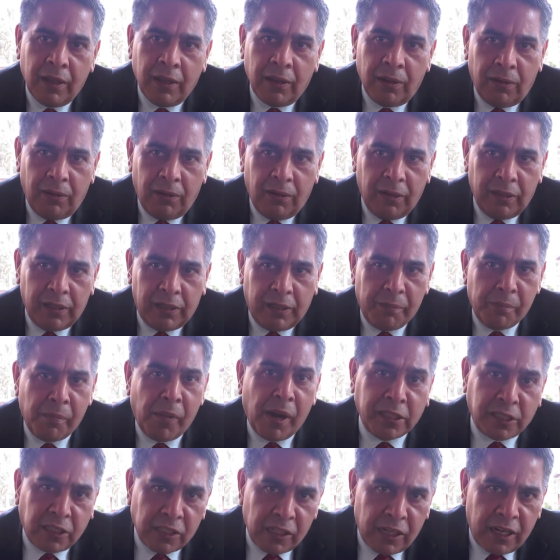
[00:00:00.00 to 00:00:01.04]
all the
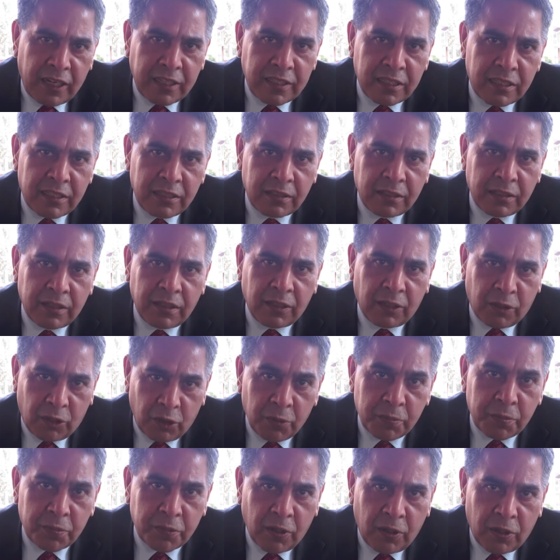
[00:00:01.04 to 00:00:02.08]
marginalized
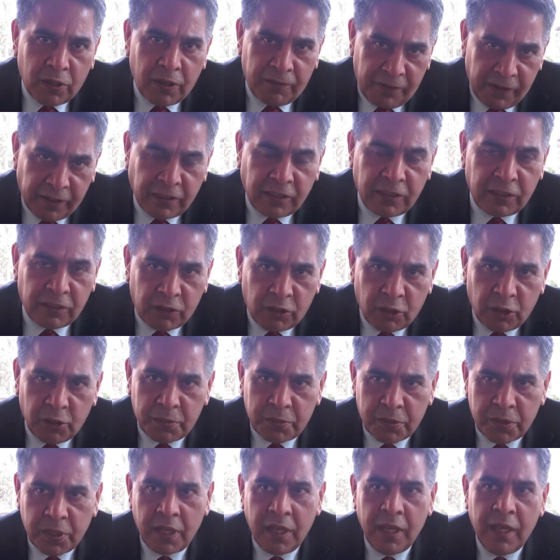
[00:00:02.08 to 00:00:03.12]
groups or affected groups.